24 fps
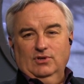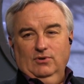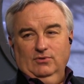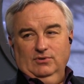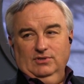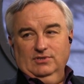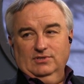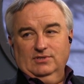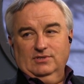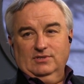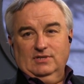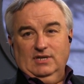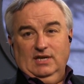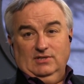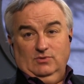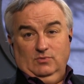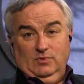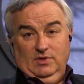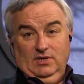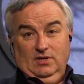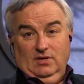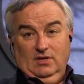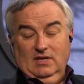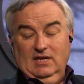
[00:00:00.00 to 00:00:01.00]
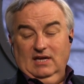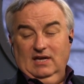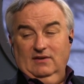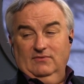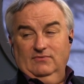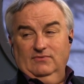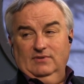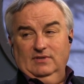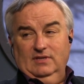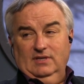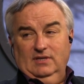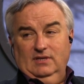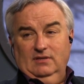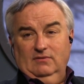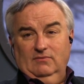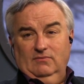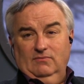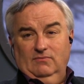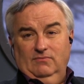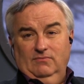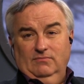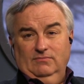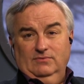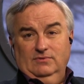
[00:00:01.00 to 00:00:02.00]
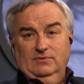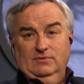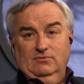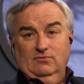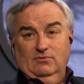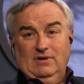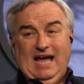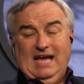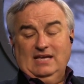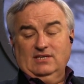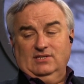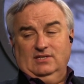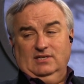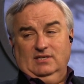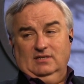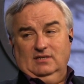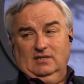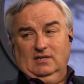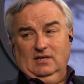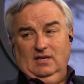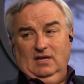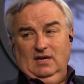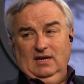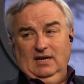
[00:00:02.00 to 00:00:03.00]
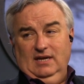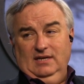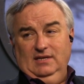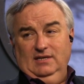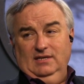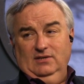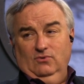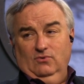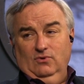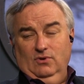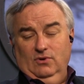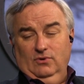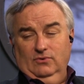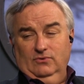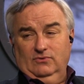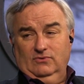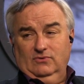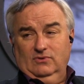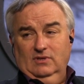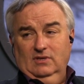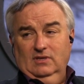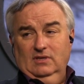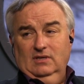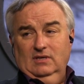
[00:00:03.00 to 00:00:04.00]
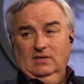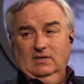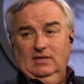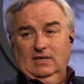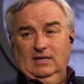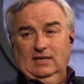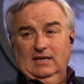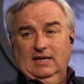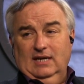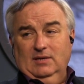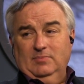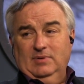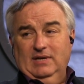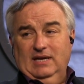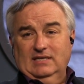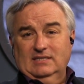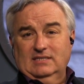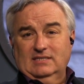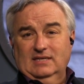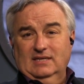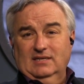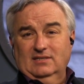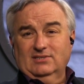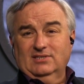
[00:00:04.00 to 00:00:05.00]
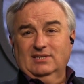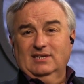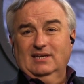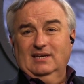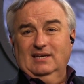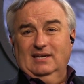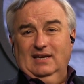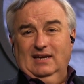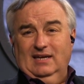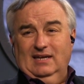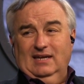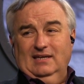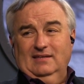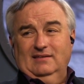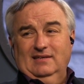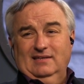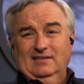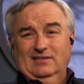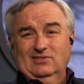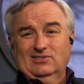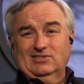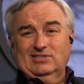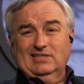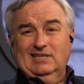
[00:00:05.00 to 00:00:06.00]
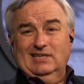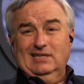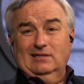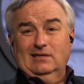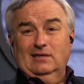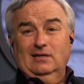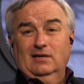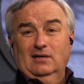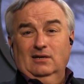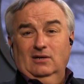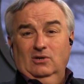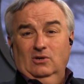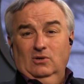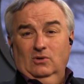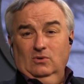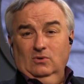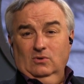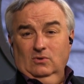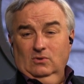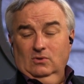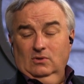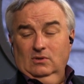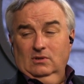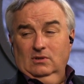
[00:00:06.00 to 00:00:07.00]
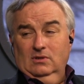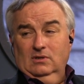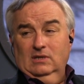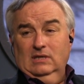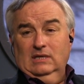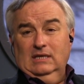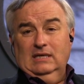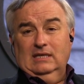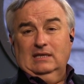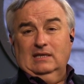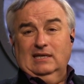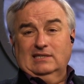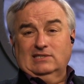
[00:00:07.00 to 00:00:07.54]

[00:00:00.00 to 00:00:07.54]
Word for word: noticed, as we all have, the drastic decline in growth in iPad sales and I think they're saying, uh oh. Mm -hmm.